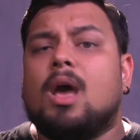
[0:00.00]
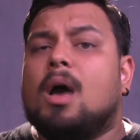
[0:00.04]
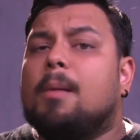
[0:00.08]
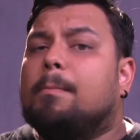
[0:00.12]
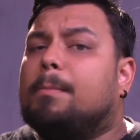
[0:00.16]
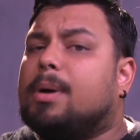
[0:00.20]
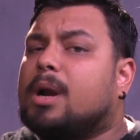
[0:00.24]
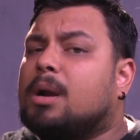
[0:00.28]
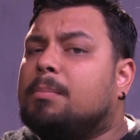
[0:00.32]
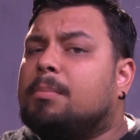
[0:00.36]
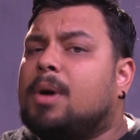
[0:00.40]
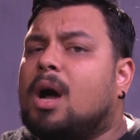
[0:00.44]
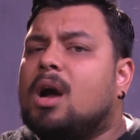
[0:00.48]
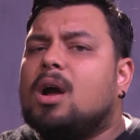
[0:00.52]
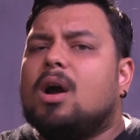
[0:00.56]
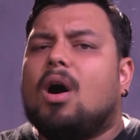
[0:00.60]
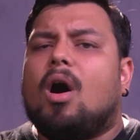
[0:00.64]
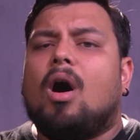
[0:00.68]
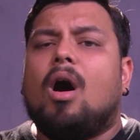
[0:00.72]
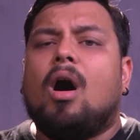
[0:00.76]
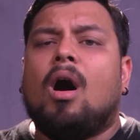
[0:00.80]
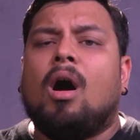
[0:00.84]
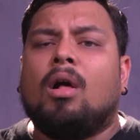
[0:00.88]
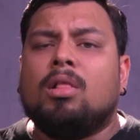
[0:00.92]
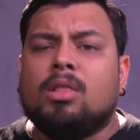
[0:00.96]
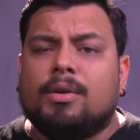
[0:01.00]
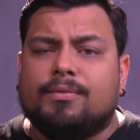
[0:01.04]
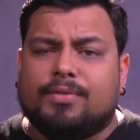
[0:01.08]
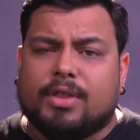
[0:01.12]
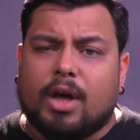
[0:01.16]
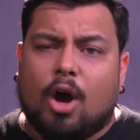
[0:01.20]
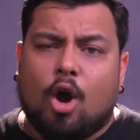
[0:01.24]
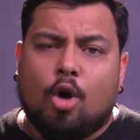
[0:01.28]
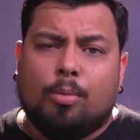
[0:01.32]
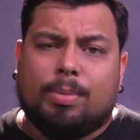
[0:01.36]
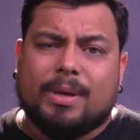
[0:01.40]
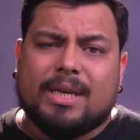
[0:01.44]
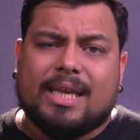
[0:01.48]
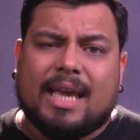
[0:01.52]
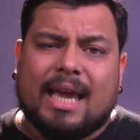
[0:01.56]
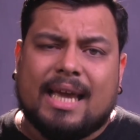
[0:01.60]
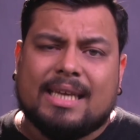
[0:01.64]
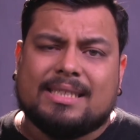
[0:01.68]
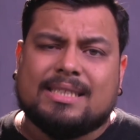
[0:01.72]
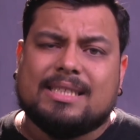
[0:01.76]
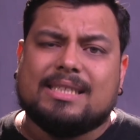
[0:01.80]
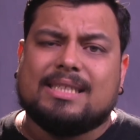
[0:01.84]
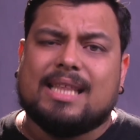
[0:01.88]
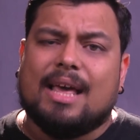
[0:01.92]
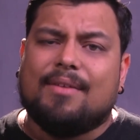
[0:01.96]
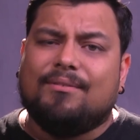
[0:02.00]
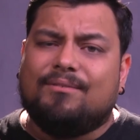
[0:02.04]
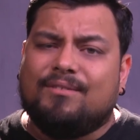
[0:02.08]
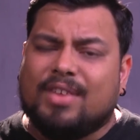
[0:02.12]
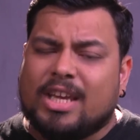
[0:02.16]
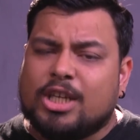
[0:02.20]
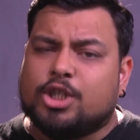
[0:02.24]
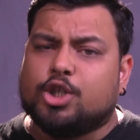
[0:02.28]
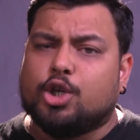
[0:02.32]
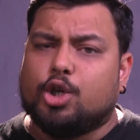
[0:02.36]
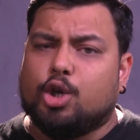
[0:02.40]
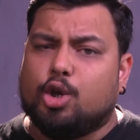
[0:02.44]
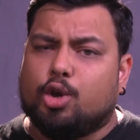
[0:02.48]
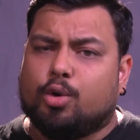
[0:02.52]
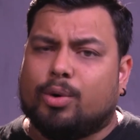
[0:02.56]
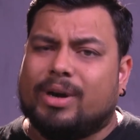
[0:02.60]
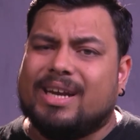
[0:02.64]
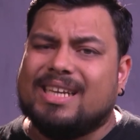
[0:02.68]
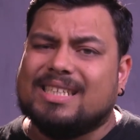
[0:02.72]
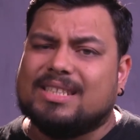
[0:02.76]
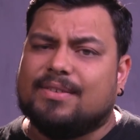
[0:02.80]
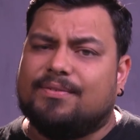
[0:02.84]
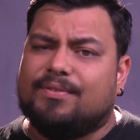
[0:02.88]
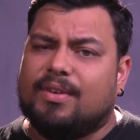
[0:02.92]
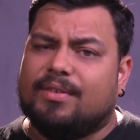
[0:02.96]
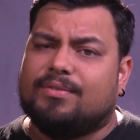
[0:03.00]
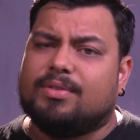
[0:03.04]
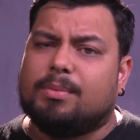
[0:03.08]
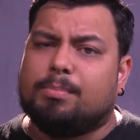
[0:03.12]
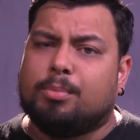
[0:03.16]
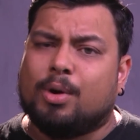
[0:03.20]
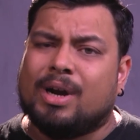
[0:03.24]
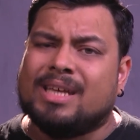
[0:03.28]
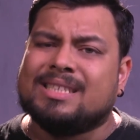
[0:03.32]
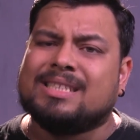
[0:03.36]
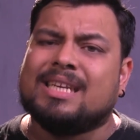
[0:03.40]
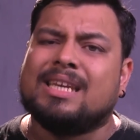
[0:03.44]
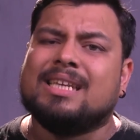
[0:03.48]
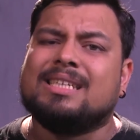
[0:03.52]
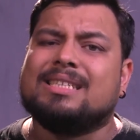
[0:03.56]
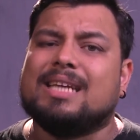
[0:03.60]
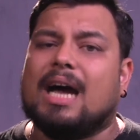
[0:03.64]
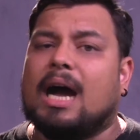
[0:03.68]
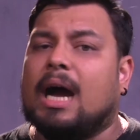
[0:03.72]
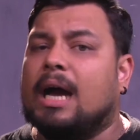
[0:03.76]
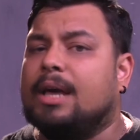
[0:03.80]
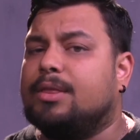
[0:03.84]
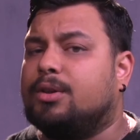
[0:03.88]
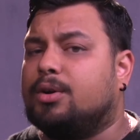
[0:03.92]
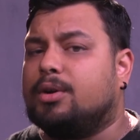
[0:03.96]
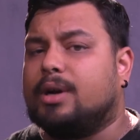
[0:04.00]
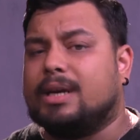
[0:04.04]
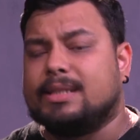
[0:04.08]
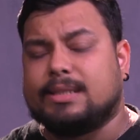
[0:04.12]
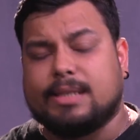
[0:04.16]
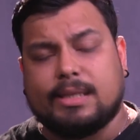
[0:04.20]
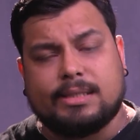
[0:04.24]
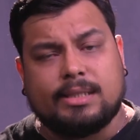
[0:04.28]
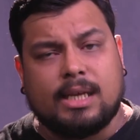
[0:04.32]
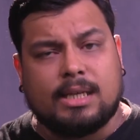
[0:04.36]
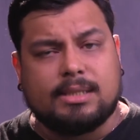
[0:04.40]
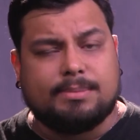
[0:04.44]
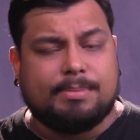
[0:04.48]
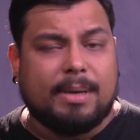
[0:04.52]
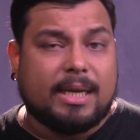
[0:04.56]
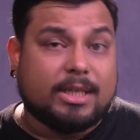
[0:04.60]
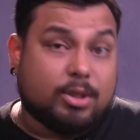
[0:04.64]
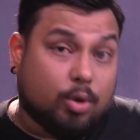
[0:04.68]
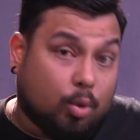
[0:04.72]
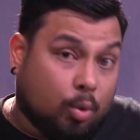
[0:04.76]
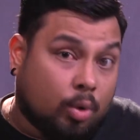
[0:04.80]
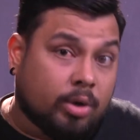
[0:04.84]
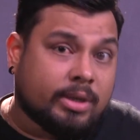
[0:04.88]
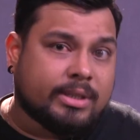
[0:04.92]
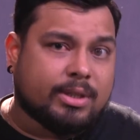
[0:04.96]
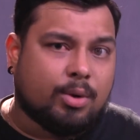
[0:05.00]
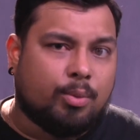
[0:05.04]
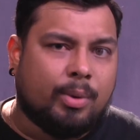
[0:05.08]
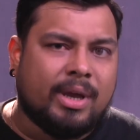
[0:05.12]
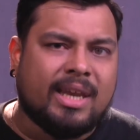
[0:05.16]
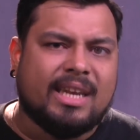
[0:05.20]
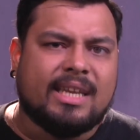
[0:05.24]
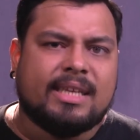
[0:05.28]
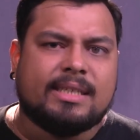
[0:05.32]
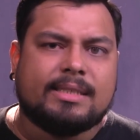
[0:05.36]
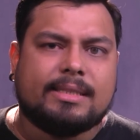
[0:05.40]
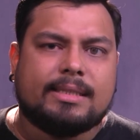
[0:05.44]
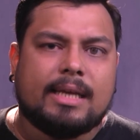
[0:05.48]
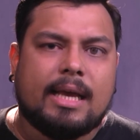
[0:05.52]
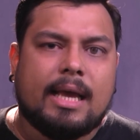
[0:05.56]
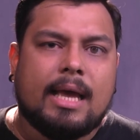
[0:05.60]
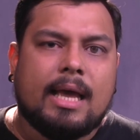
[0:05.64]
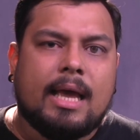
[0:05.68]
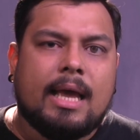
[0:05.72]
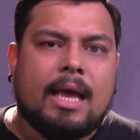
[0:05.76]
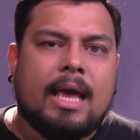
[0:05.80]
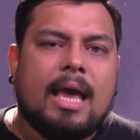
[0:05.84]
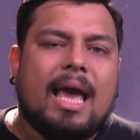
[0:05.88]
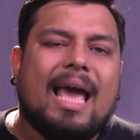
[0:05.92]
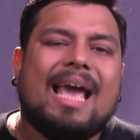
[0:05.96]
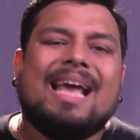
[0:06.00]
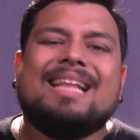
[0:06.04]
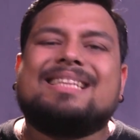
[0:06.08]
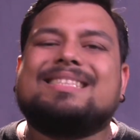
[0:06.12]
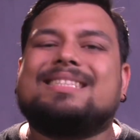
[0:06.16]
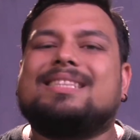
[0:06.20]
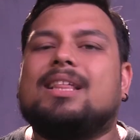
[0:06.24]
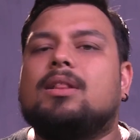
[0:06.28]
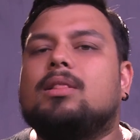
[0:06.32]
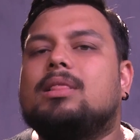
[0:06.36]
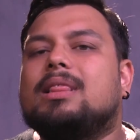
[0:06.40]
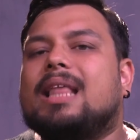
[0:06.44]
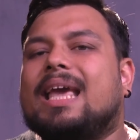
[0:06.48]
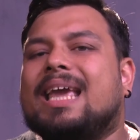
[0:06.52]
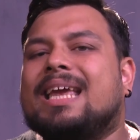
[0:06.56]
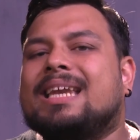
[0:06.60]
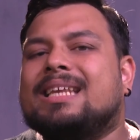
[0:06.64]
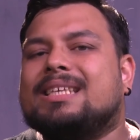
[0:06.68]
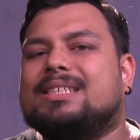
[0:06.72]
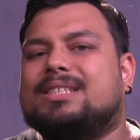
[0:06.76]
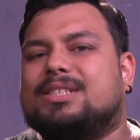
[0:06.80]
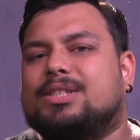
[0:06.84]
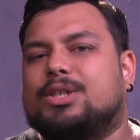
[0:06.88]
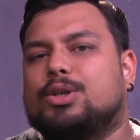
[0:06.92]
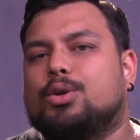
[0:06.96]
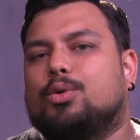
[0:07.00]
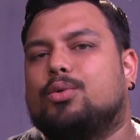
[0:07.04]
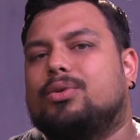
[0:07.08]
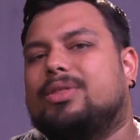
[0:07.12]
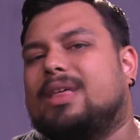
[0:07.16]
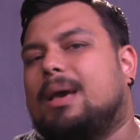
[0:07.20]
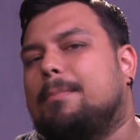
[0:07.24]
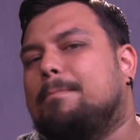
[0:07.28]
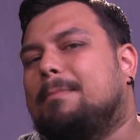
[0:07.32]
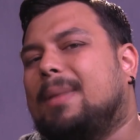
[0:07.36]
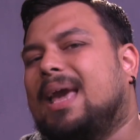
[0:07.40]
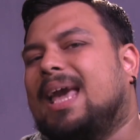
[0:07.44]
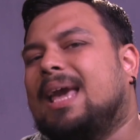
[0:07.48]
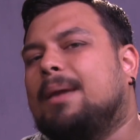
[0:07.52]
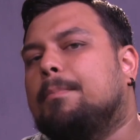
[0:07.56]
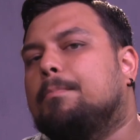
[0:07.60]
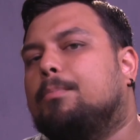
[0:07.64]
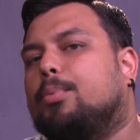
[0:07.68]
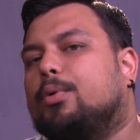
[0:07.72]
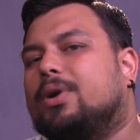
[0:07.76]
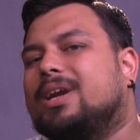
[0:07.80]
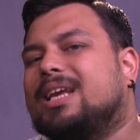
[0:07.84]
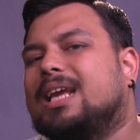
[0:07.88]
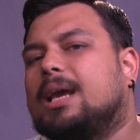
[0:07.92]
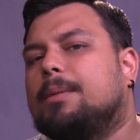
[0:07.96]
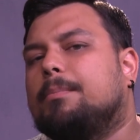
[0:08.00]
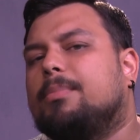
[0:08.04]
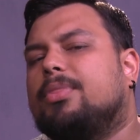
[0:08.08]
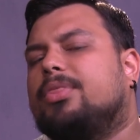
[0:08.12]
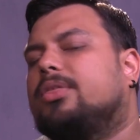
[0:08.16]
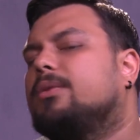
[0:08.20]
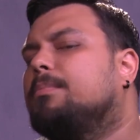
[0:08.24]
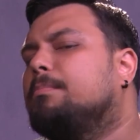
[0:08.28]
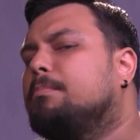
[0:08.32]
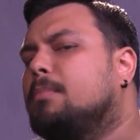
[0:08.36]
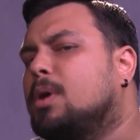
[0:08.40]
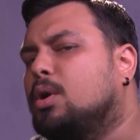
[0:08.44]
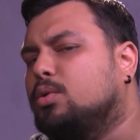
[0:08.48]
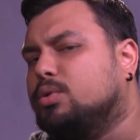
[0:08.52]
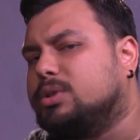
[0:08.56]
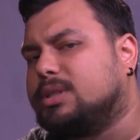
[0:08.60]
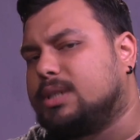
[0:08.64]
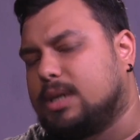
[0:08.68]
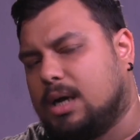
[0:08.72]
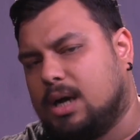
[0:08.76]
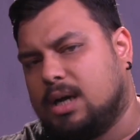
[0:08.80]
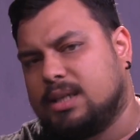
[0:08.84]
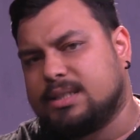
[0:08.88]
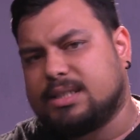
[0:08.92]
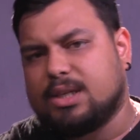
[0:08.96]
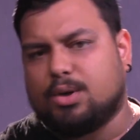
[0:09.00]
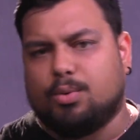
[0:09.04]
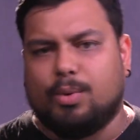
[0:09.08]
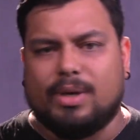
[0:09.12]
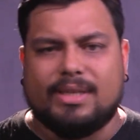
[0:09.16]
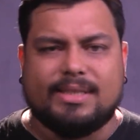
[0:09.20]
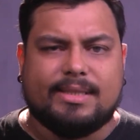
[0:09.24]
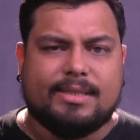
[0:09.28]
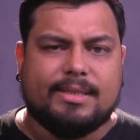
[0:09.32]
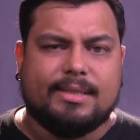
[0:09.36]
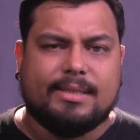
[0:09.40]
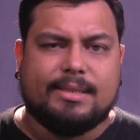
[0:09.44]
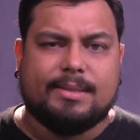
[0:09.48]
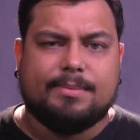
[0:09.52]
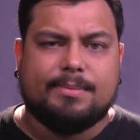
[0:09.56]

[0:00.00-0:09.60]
But among all of the open cases that feature Ukraine's fifth president, either as a suspect or as a witness, it's the latest two that may bring him the most consequences.